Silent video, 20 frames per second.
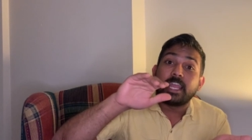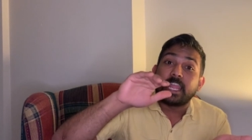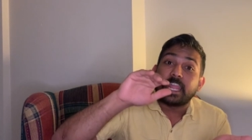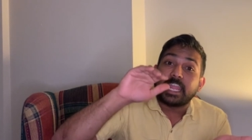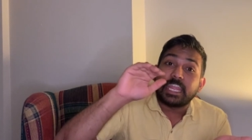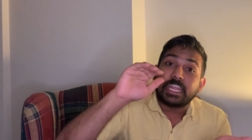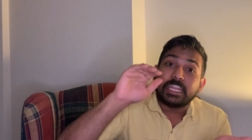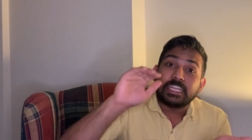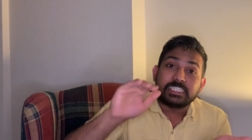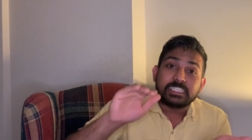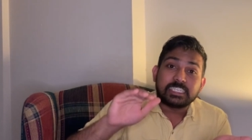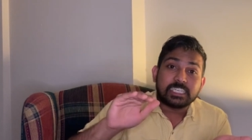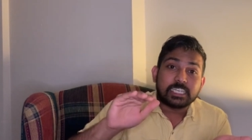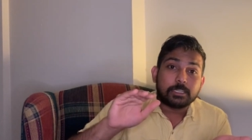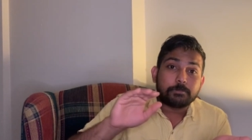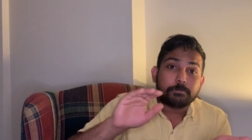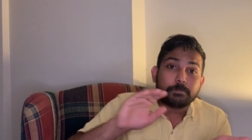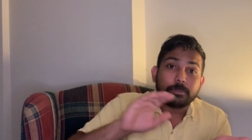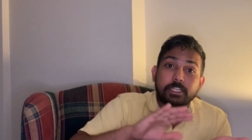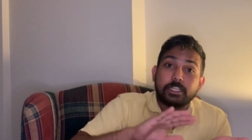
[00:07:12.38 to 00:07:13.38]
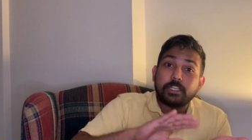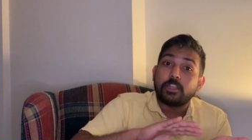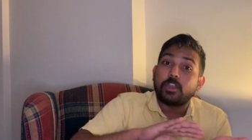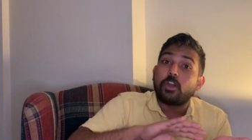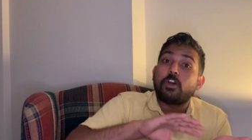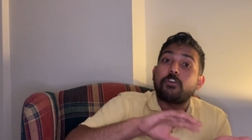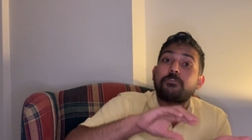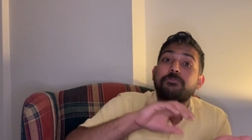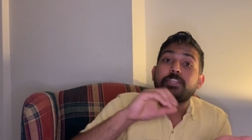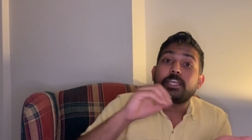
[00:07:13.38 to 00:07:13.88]
in GDP
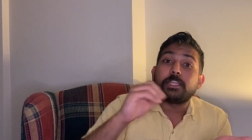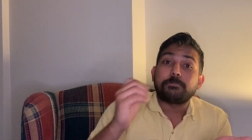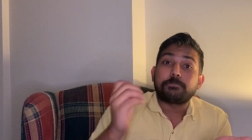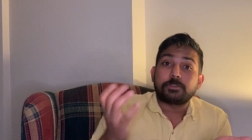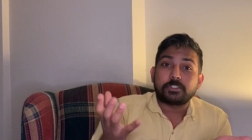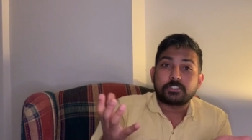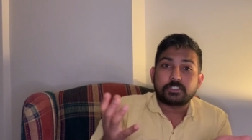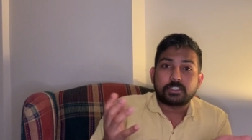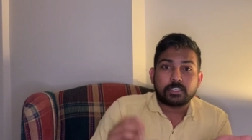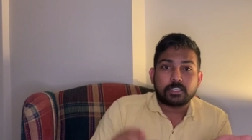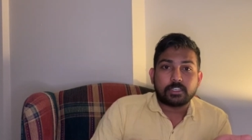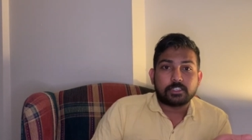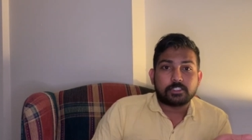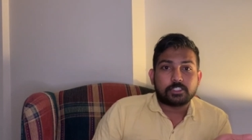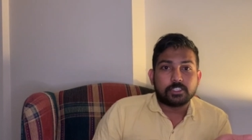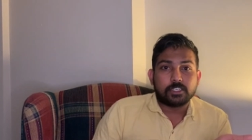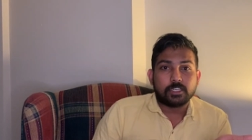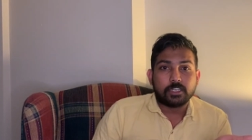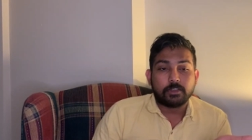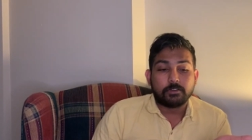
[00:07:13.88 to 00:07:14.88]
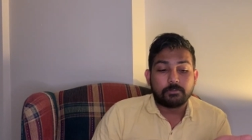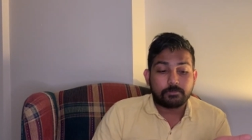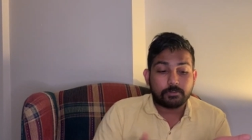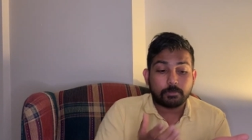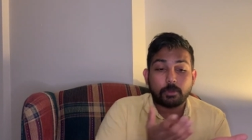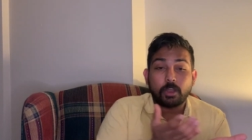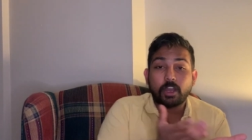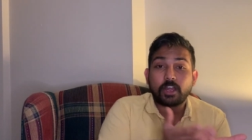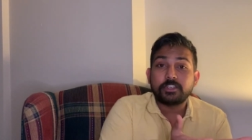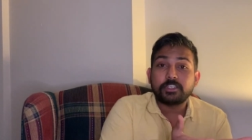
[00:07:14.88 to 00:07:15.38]
of 10% from
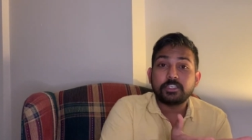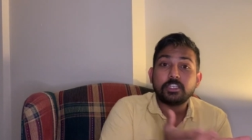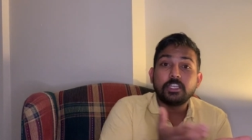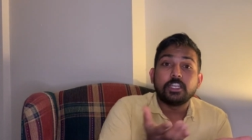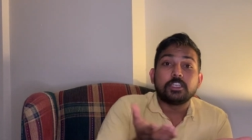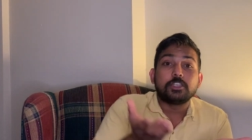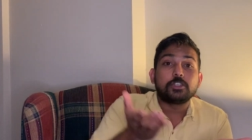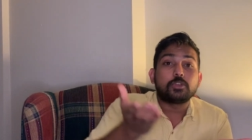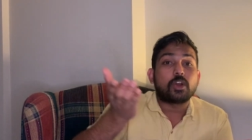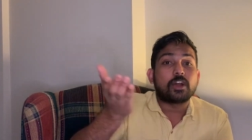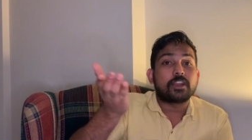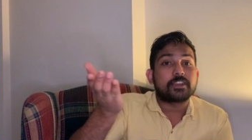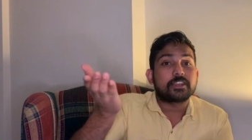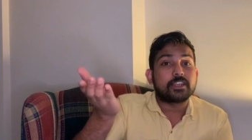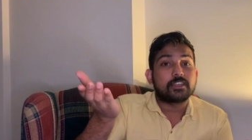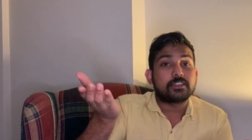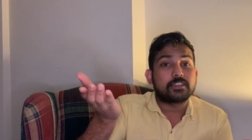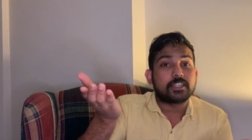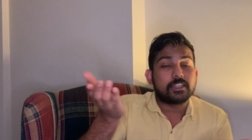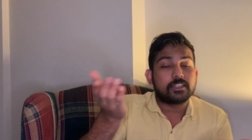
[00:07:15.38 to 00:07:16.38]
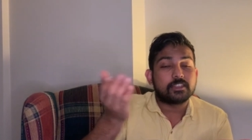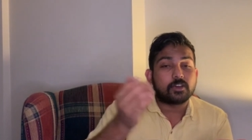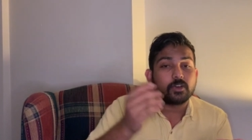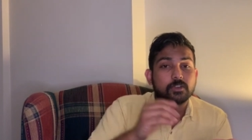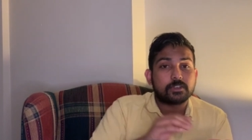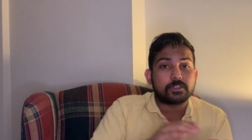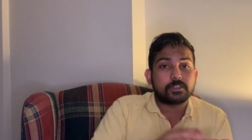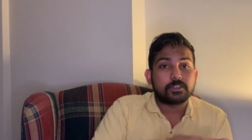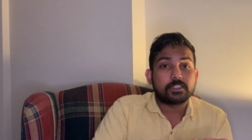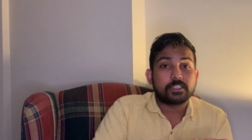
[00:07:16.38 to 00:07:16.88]
$100 to
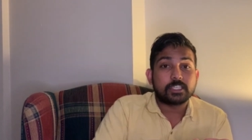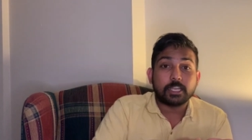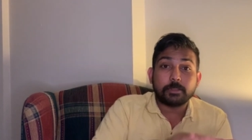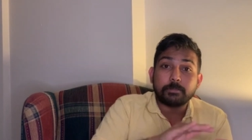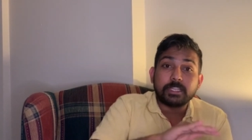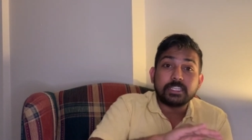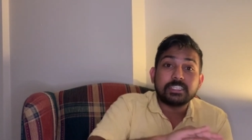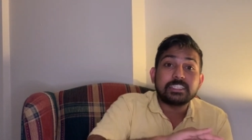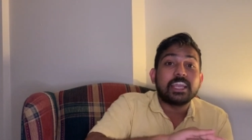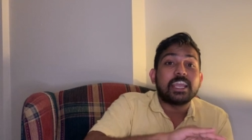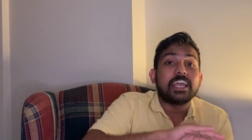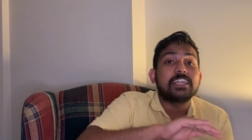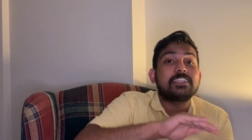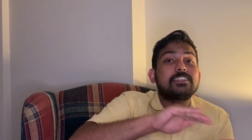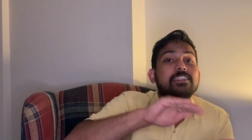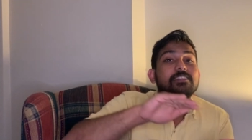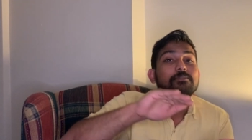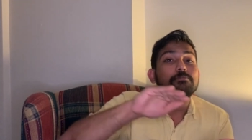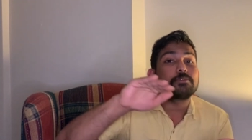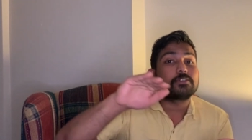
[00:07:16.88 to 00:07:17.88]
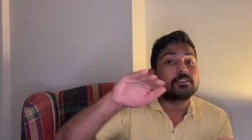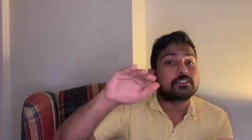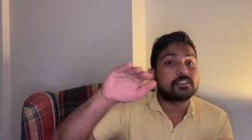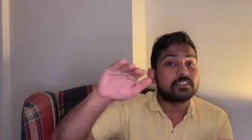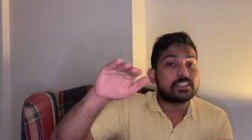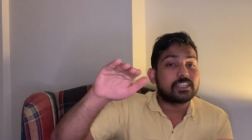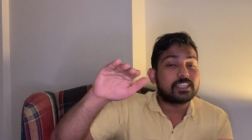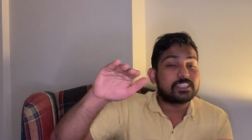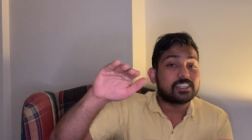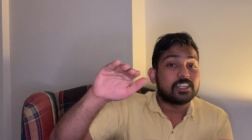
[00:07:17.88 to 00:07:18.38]
$110. That means a
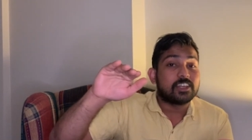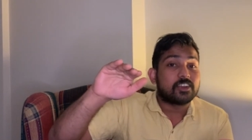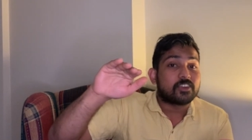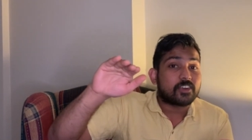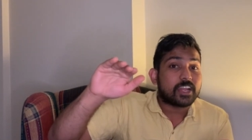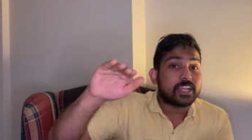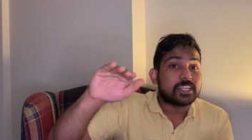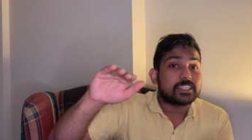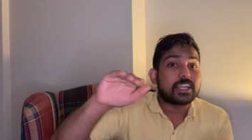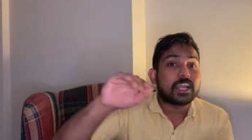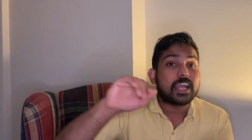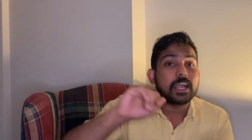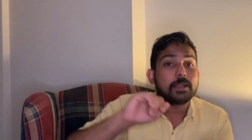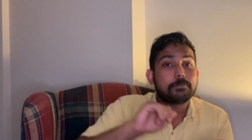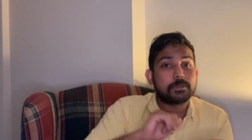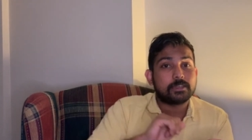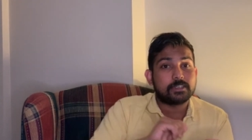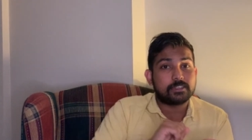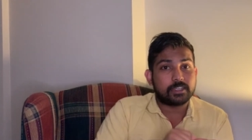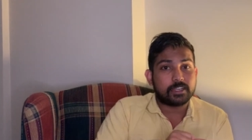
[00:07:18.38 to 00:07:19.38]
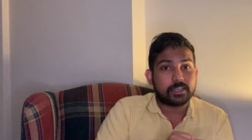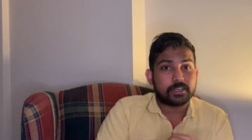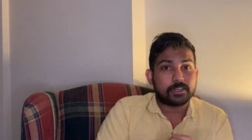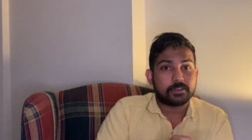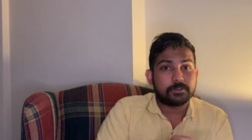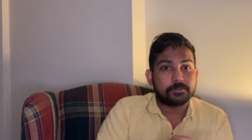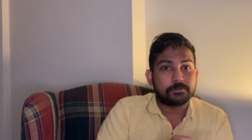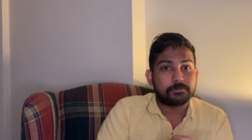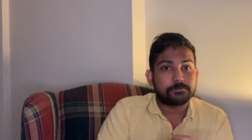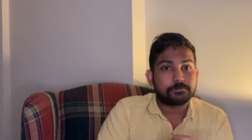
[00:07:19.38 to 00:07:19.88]
10% rise happened there.
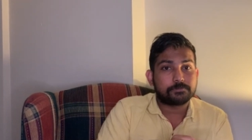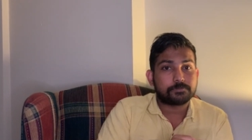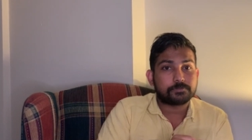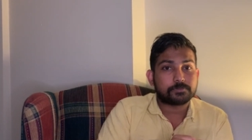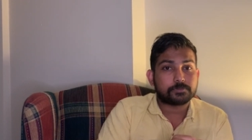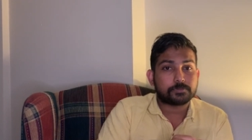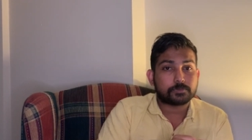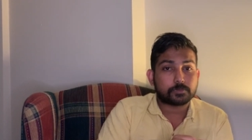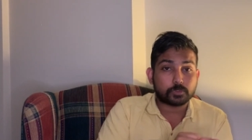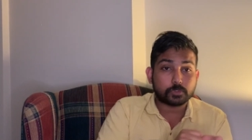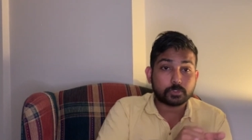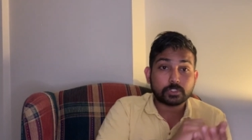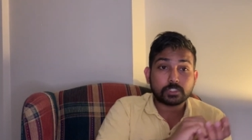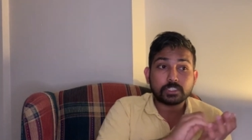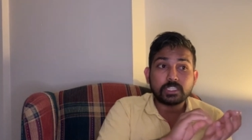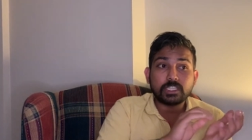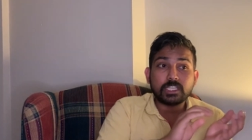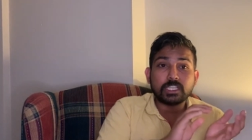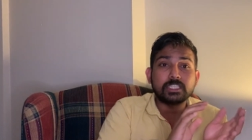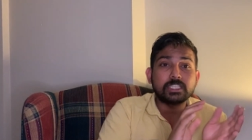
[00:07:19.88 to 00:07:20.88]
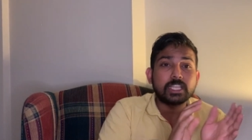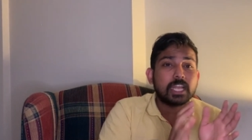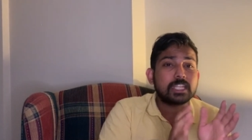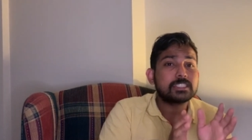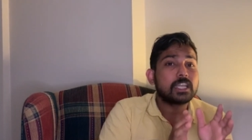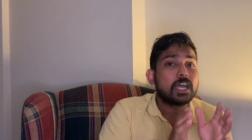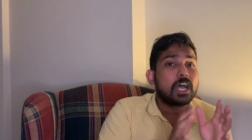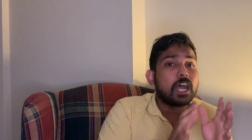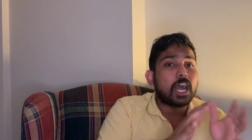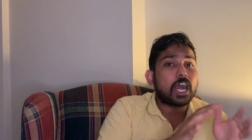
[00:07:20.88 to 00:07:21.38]
And
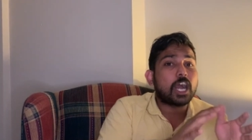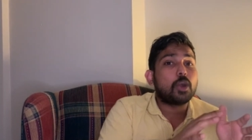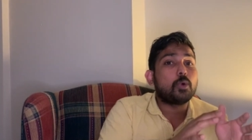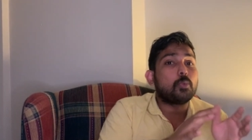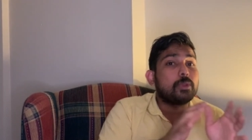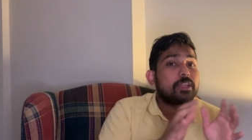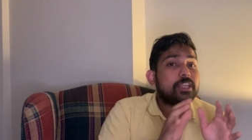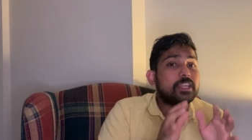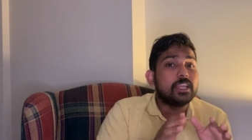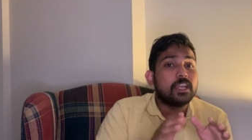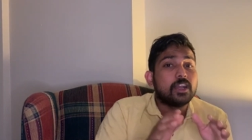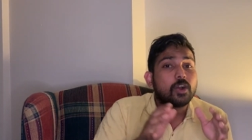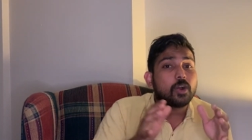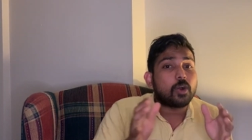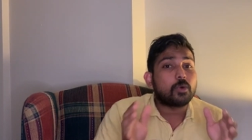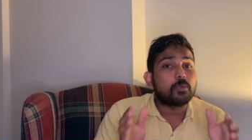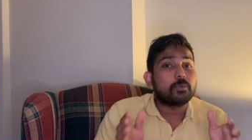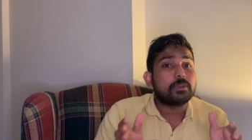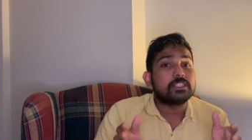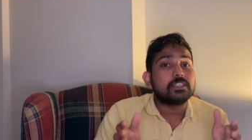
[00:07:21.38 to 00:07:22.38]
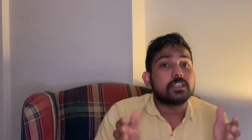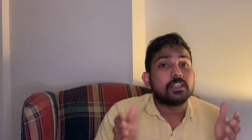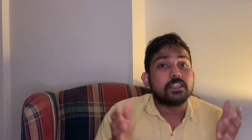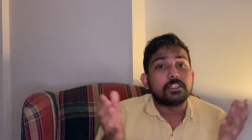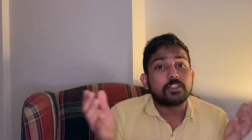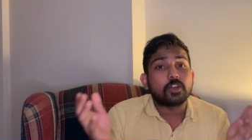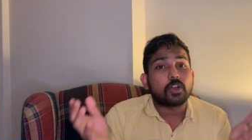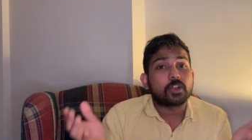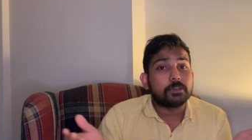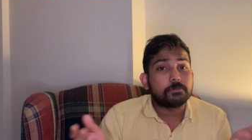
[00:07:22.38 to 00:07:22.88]
that's how we always
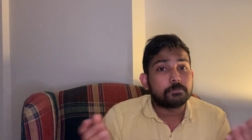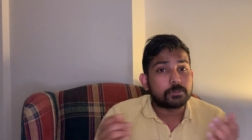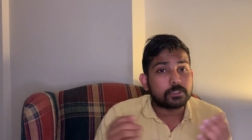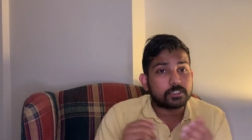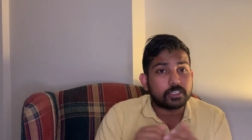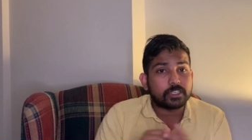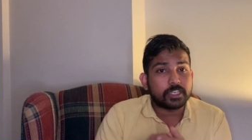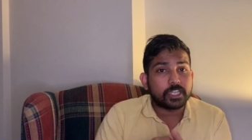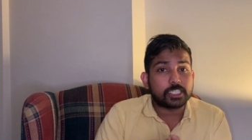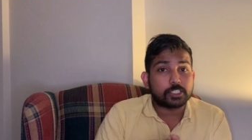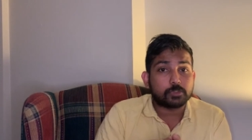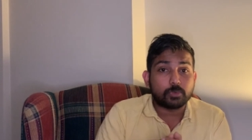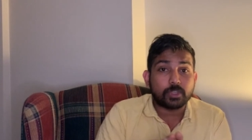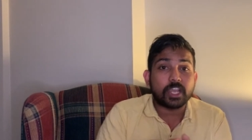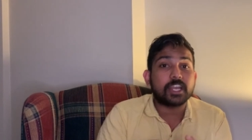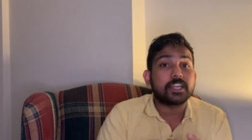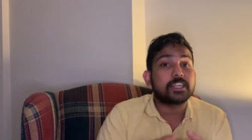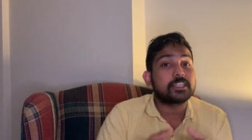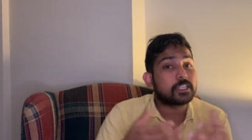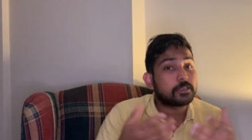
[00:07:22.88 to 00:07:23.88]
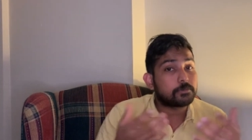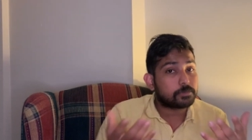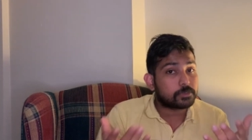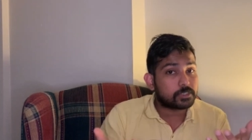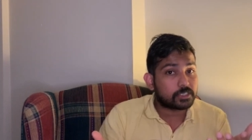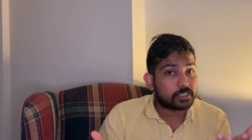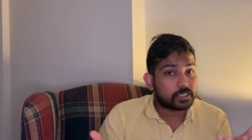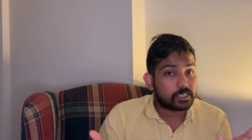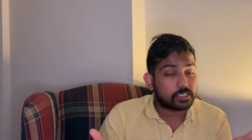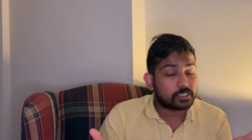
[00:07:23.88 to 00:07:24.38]
talk in percentage. We had a
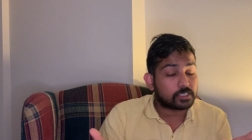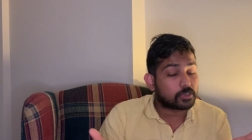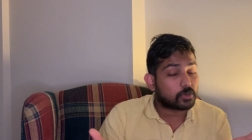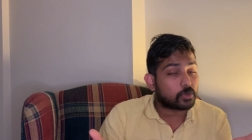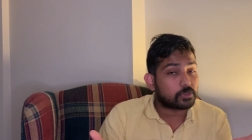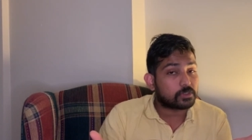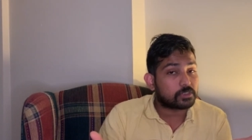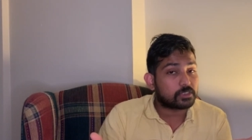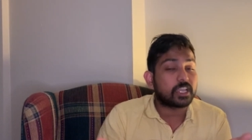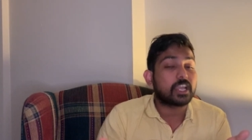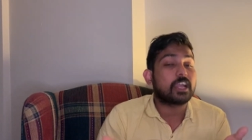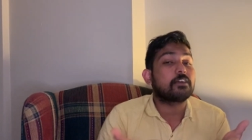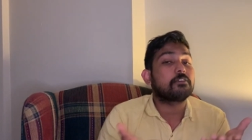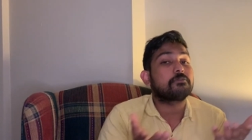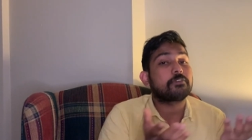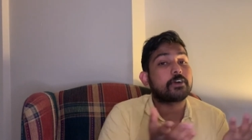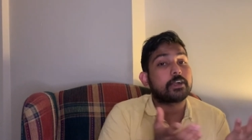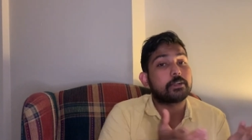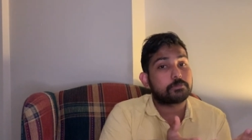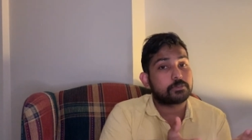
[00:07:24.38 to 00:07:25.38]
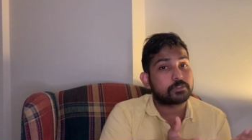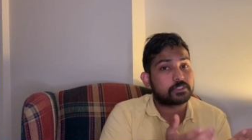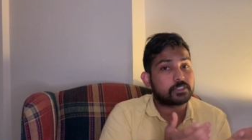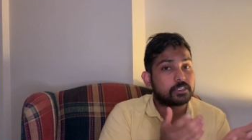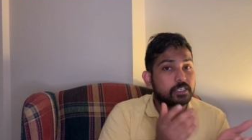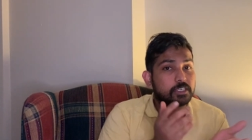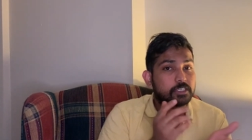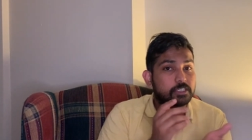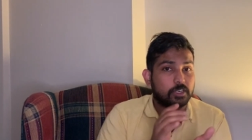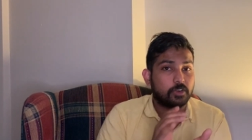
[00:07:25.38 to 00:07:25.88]
10% growth, we have
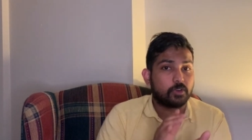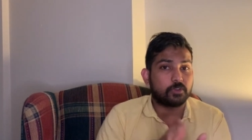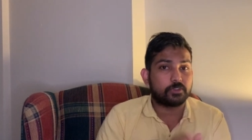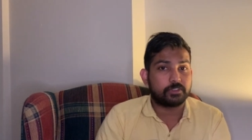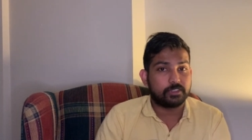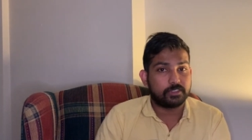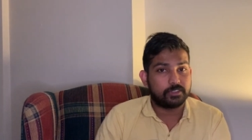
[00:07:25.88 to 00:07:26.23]
5% growth.